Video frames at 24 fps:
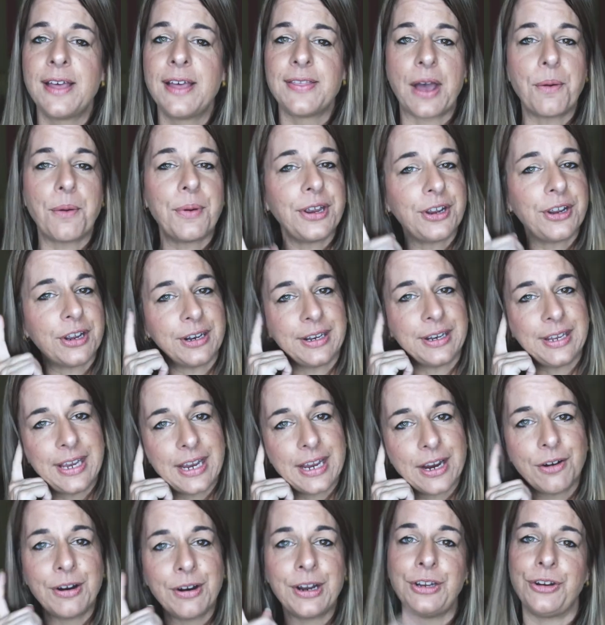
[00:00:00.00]
That way you can
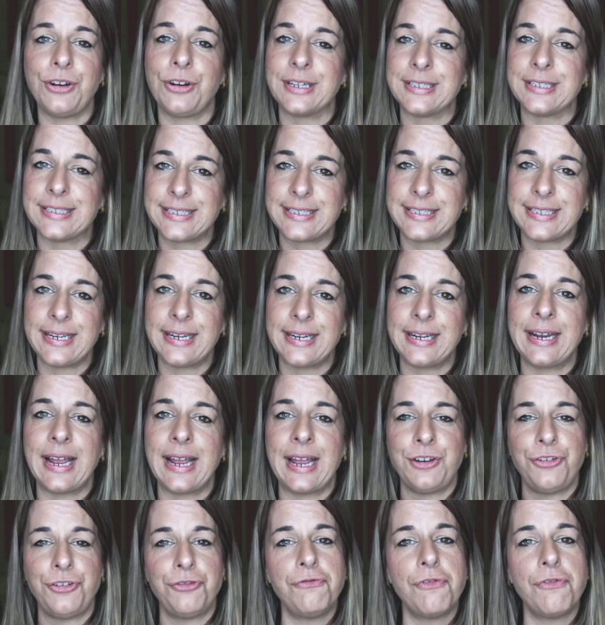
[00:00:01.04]
hear it, you can see it,
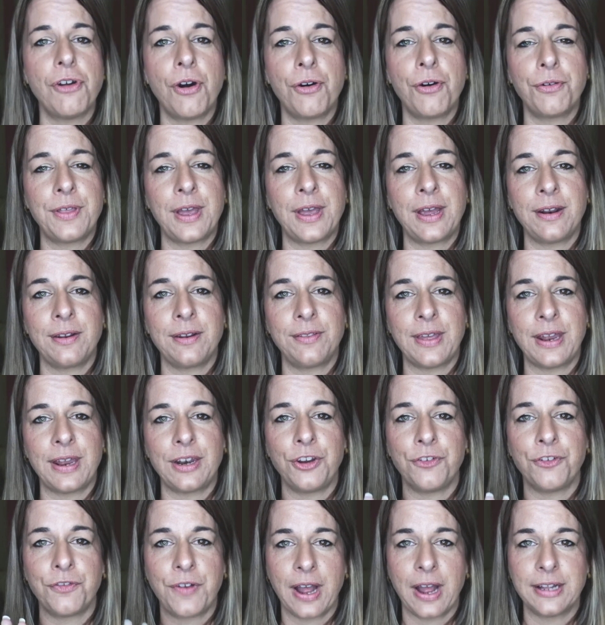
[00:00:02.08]
and you know that,
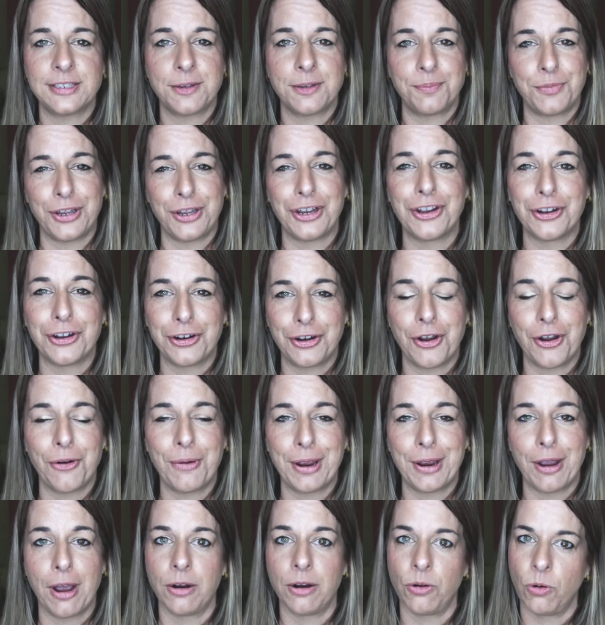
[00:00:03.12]
that you've got something good
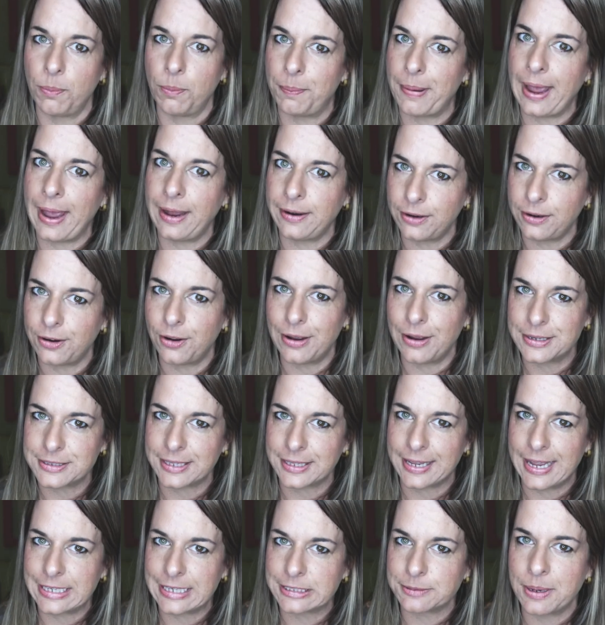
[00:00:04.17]
going on or bad, you know, as
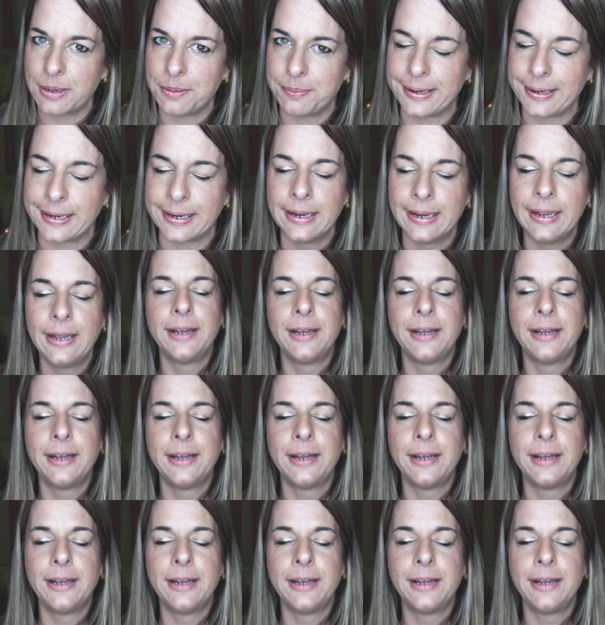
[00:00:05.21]
the case may be.